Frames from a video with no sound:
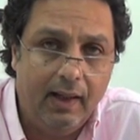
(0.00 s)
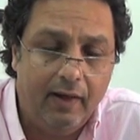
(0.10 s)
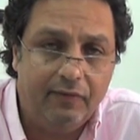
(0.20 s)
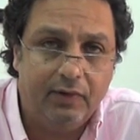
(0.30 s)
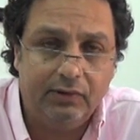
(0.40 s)

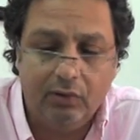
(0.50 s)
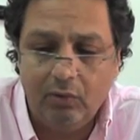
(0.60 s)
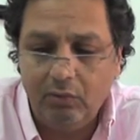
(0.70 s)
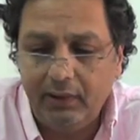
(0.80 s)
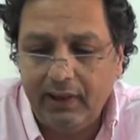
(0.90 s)
after
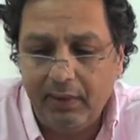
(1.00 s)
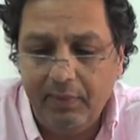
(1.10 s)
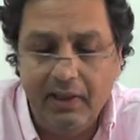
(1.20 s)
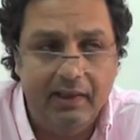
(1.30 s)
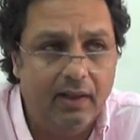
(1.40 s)
all what
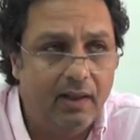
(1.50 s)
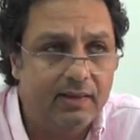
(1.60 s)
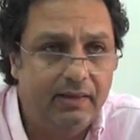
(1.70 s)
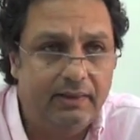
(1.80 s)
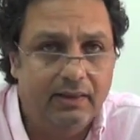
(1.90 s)
happened in the
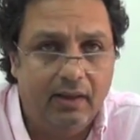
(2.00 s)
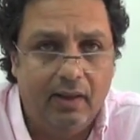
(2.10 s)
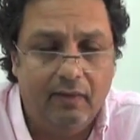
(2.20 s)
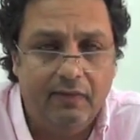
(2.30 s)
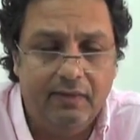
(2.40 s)
last year and a
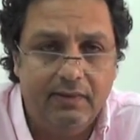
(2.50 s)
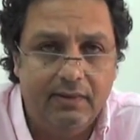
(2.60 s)
half,